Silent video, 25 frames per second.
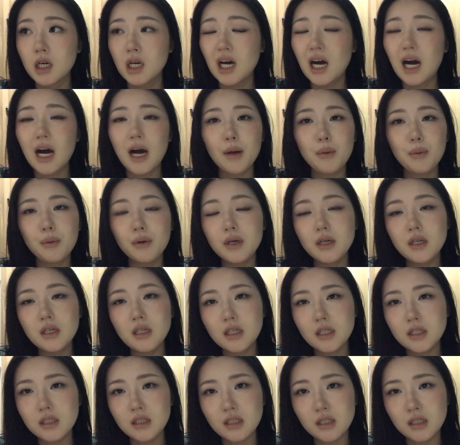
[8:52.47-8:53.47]
I wouldn't
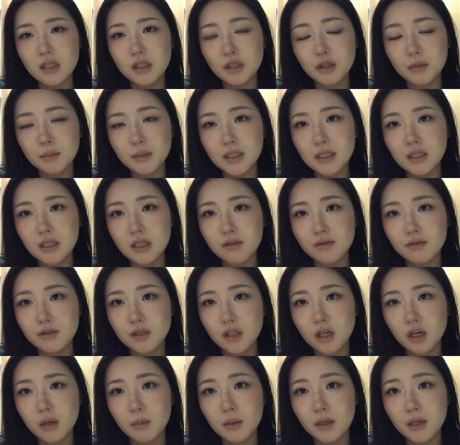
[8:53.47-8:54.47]
consider myself
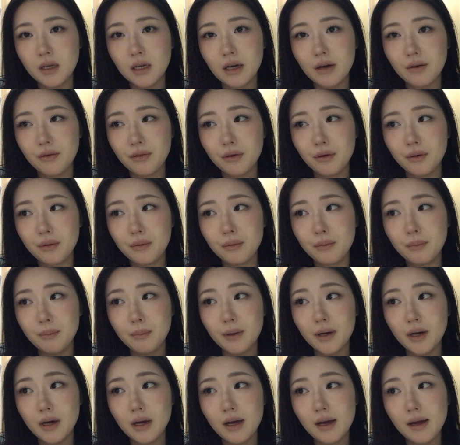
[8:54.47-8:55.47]
chubby now though,
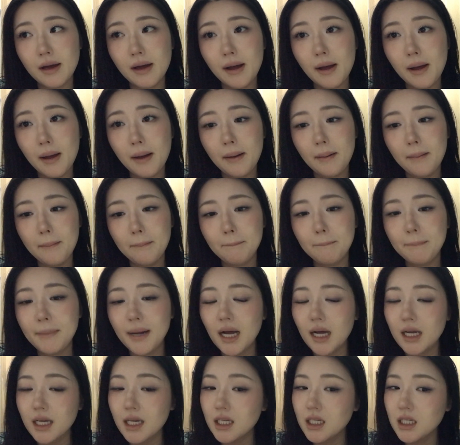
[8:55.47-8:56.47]
but
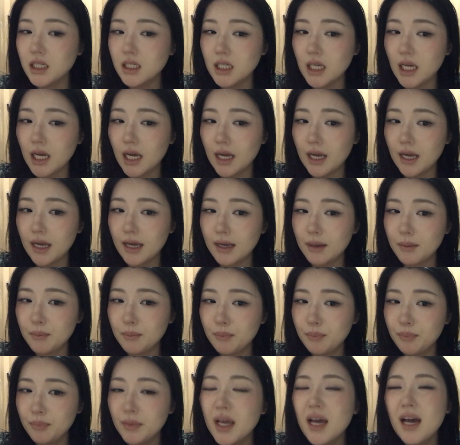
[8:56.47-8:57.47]
back in the day,
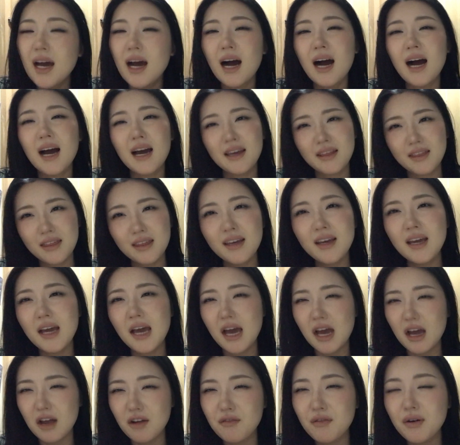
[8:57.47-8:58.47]
I think
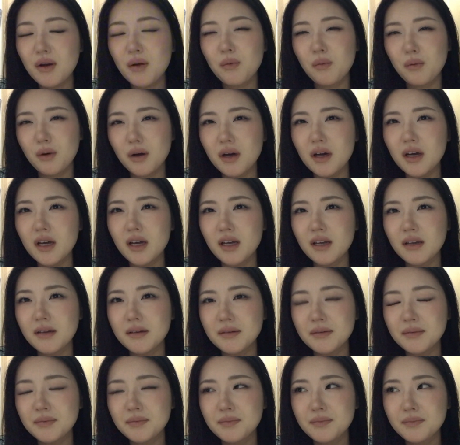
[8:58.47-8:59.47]

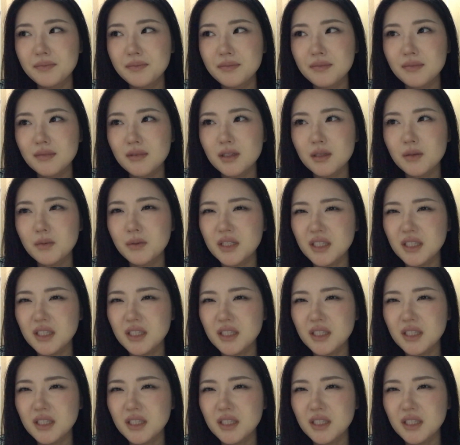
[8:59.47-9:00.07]
everyone was